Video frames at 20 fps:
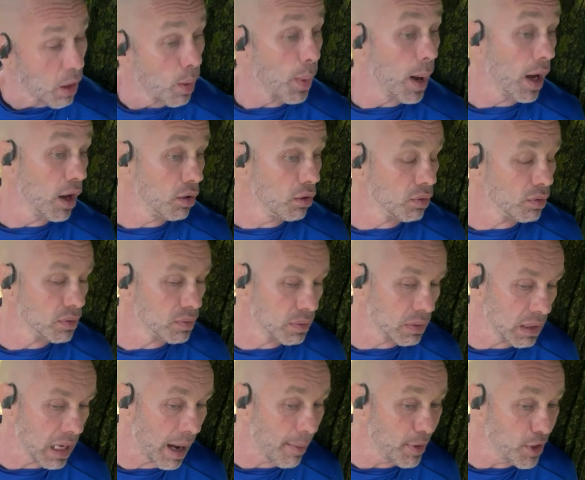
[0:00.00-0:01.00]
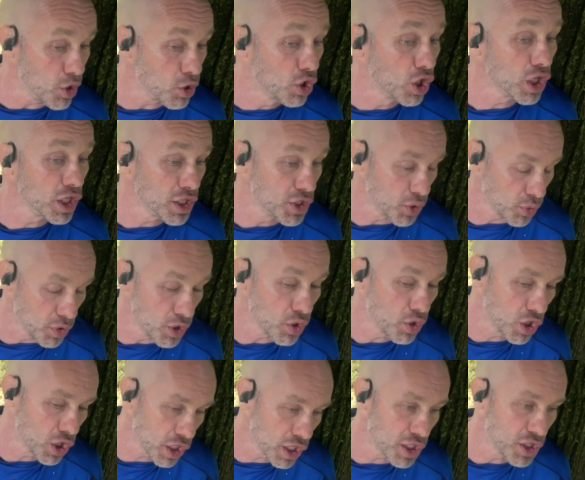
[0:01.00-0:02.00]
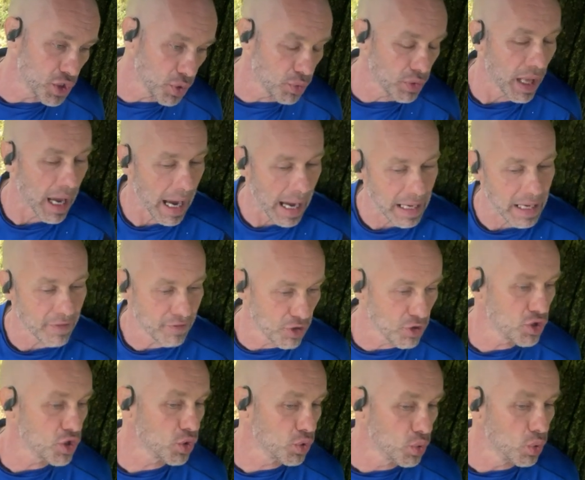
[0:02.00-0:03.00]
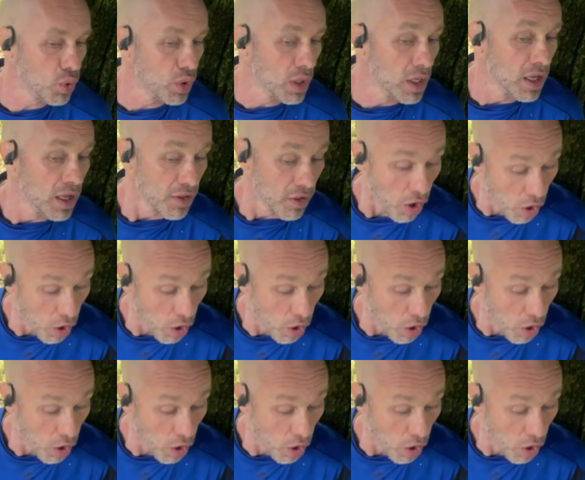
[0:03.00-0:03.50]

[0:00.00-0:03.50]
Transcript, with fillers: Well, I mean, and you could do you could do that if you do. The